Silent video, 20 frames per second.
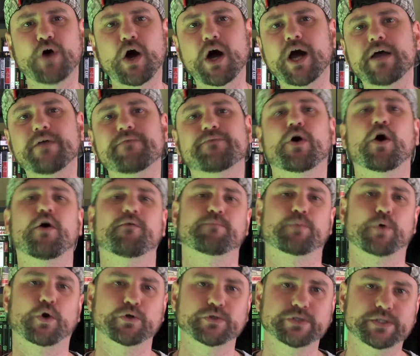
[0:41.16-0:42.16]
5 of
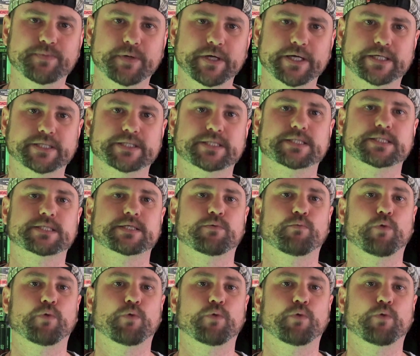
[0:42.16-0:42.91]
Prone's Picks,